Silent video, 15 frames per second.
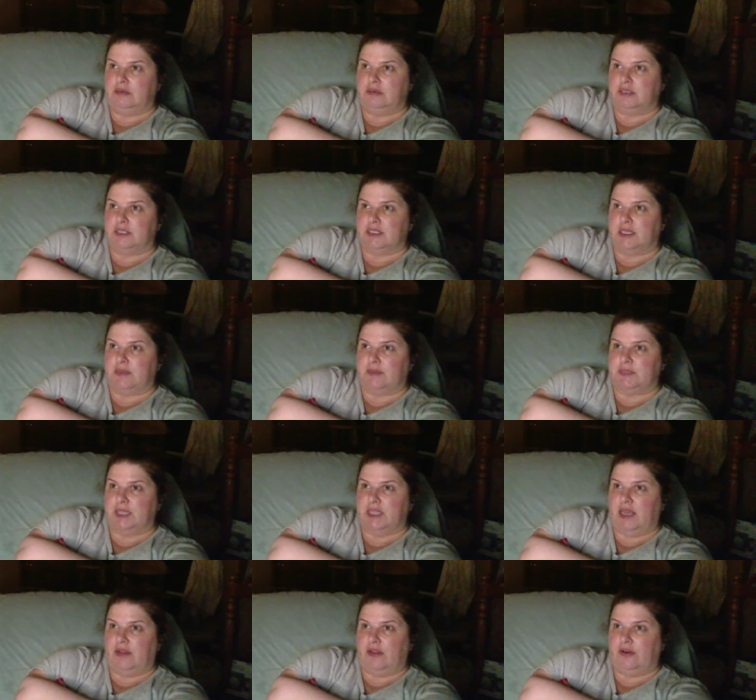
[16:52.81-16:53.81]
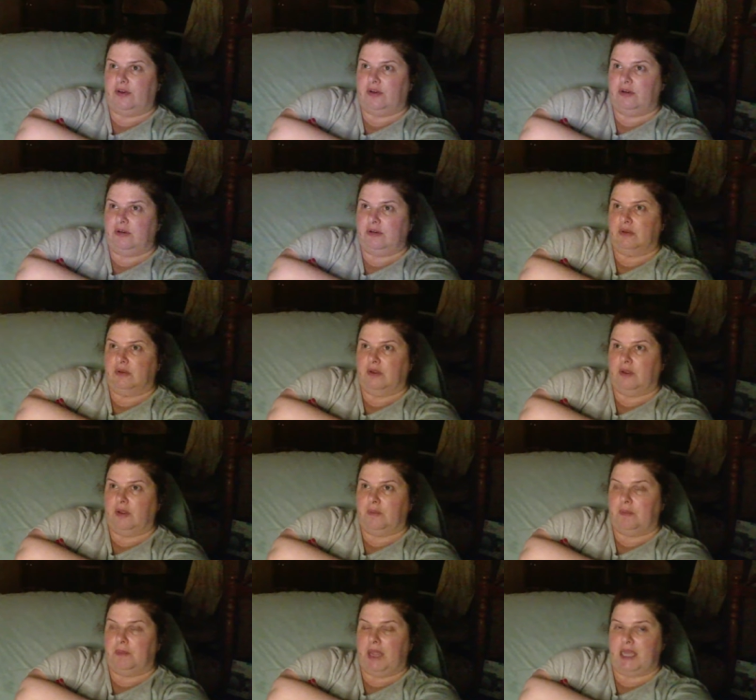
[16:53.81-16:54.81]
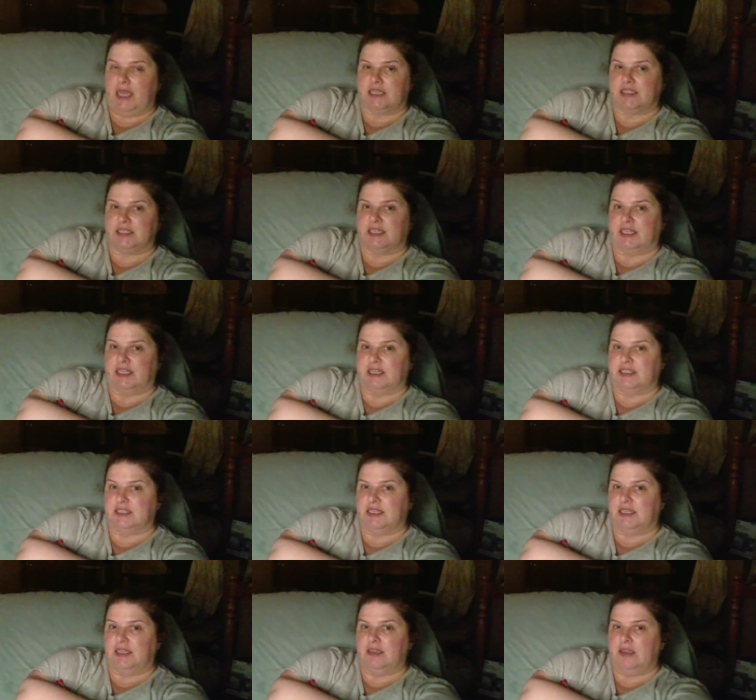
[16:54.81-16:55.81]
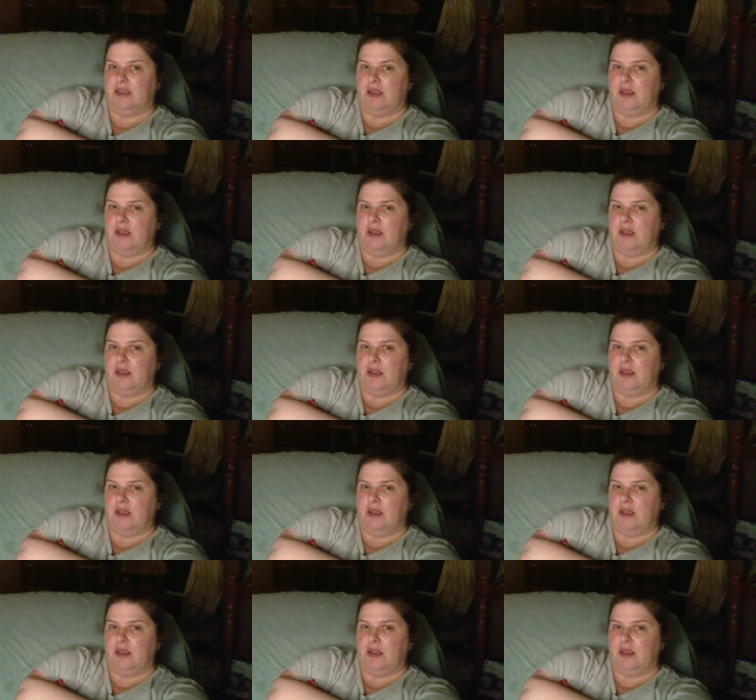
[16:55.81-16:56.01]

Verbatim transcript: slept together past the kissing,